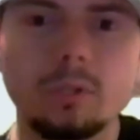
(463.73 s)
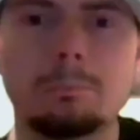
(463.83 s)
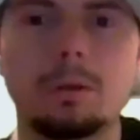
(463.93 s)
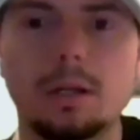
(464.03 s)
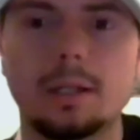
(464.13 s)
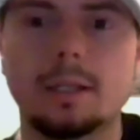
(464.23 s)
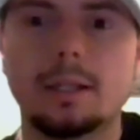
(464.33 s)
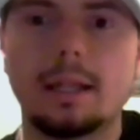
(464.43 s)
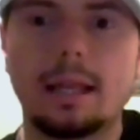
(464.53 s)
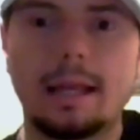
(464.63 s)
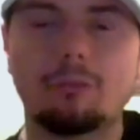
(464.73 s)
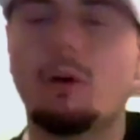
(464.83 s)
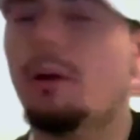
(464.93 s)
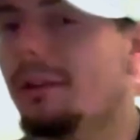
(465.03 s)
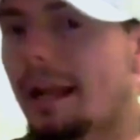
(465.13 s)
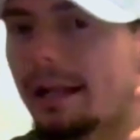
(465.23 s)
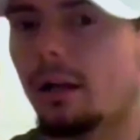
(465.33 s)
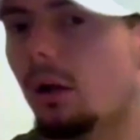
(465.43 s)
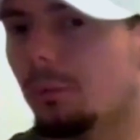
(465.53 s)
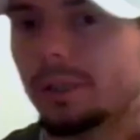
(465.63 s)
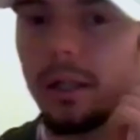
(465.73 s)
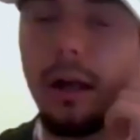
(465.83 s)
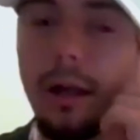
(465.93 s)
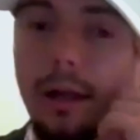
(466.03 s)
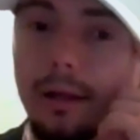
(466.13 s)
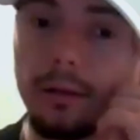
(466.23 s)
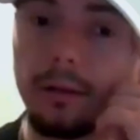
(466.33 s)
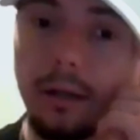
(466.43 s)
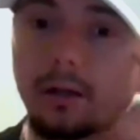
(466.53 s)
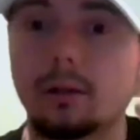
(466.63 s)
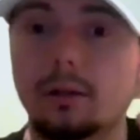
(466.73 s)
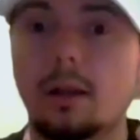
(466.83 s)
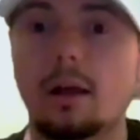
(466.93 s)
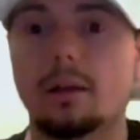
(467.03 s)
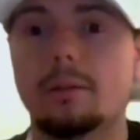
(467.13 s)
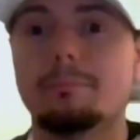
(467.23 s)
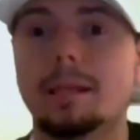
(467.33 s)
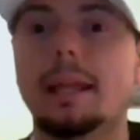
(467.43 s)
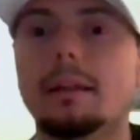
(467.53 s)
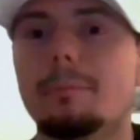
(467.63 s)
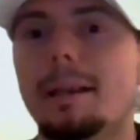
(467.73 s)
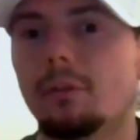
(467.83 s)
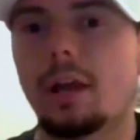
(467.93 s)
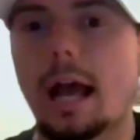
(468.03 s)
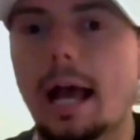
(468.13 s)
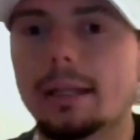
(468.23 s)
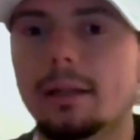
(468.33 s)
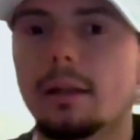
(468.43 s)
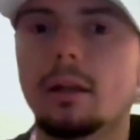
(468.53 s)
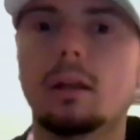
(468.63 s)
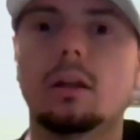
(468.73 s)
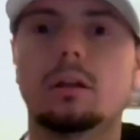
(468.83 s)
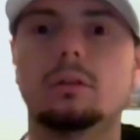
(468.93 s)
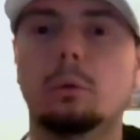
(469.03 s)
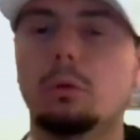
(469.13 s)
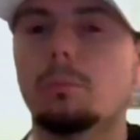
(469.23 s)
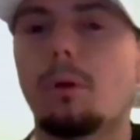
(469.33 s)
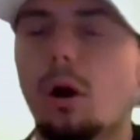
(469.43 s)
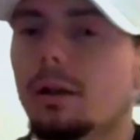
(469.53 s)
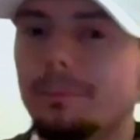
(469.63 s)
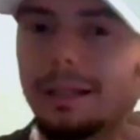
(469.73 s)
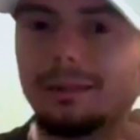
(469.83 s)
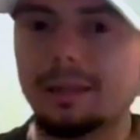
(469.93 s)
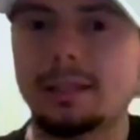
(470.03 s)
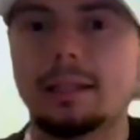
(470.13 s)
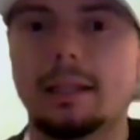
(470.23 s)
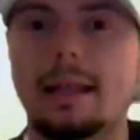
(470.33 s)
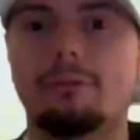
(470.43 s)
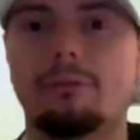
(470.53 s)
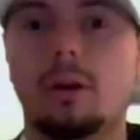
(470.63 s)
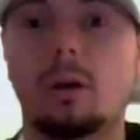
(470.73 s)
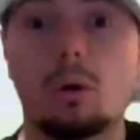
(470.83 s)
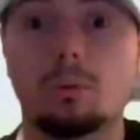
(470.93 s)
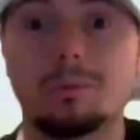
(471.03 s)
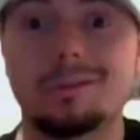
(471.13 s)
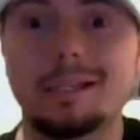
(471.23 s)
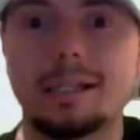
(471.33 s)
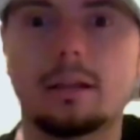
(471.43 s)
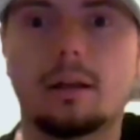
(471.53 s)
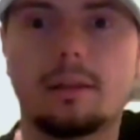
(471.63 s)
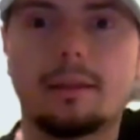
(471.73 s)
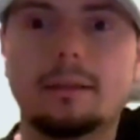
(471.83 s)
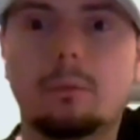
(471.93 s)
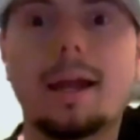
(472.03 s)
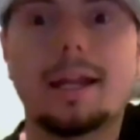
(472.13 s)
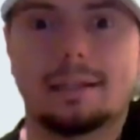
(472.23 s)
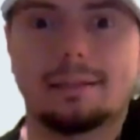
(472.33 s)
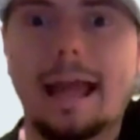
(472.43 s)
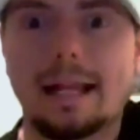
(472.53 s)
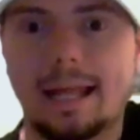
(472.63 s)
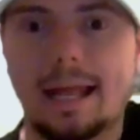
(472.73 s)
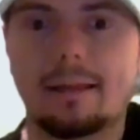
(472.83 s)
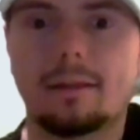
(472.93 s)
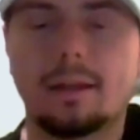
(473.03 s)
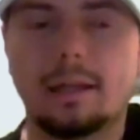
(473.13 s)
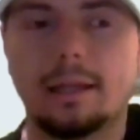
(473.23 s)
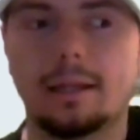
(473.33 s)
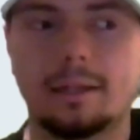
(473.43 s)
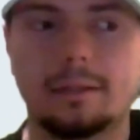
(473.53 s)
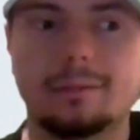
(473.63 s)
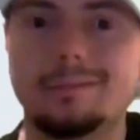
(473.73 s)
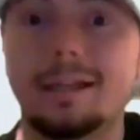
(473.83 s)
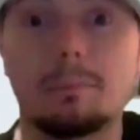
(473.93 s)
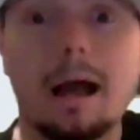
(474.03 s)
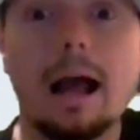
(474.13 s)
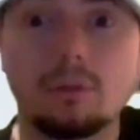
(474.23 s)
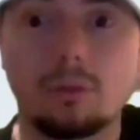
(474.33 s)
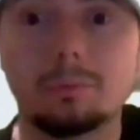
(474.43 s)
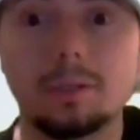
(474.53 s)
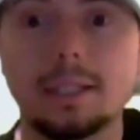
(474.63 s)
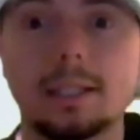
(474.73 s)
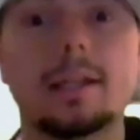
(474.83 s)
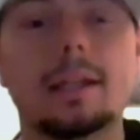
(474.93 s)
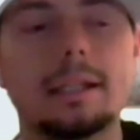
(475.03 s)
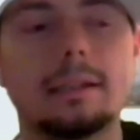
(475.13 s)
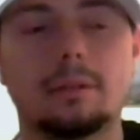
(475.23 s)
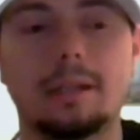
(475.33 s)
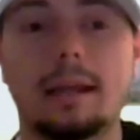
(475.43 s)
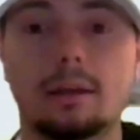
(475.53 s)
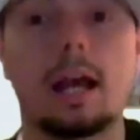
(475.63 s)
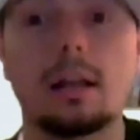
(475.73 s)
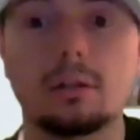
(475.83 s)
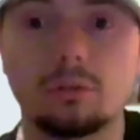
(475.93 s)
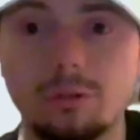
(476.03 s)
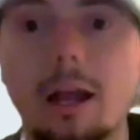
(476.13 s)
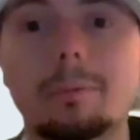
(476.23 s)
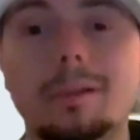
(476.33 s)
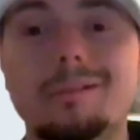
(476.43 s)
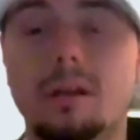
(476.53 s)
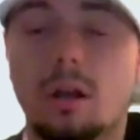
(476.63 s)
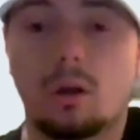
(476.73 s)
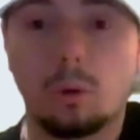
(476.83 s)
But as far as that cut, when the cut occurred on Mikaela Mayer's eye, there was a part of me thinking in that, oh, Sandy Ryan can attack that, and she could possibly either get a doctor's stoppage,